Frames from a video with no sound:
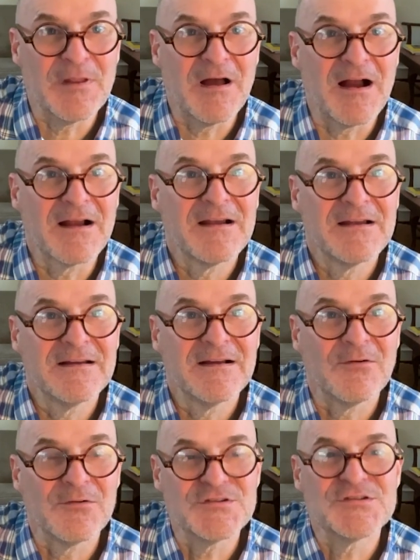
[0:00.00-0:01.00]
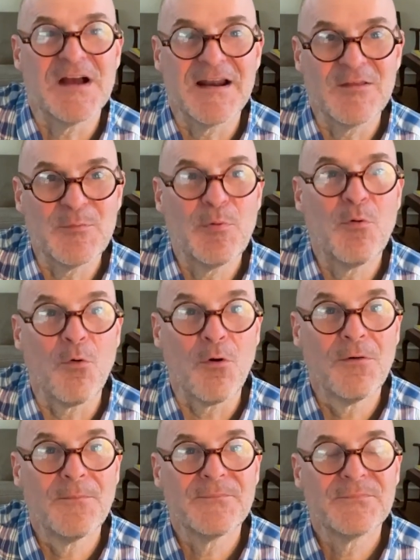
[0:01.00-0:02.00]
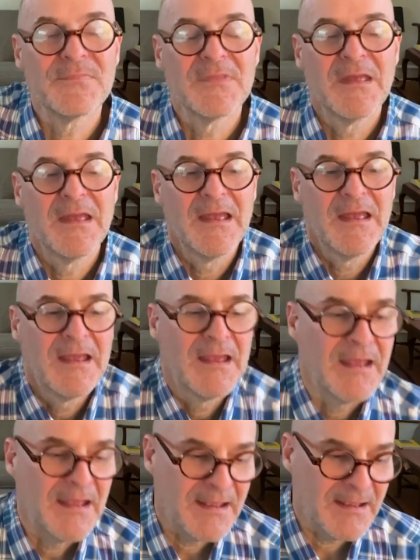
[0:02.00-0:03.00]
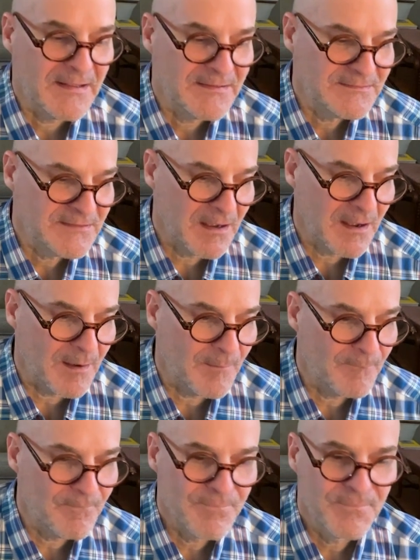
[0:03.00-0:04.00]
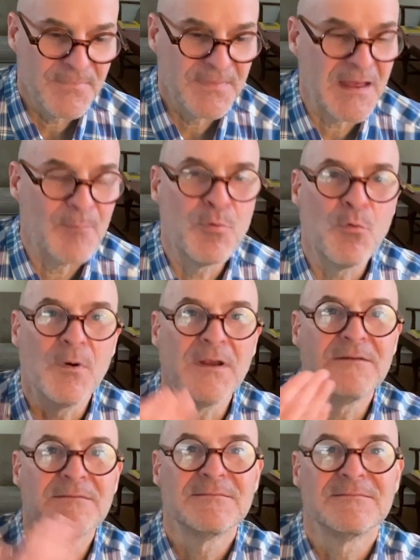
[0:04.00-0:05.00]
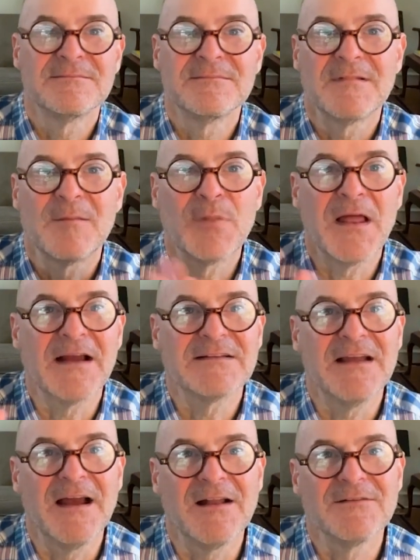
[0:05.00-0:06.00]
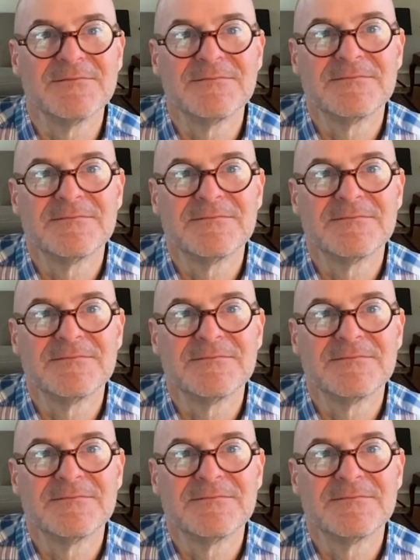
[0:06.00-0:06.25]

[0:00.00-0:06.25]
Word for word: block on the side of the pool. And at that point, blacked out.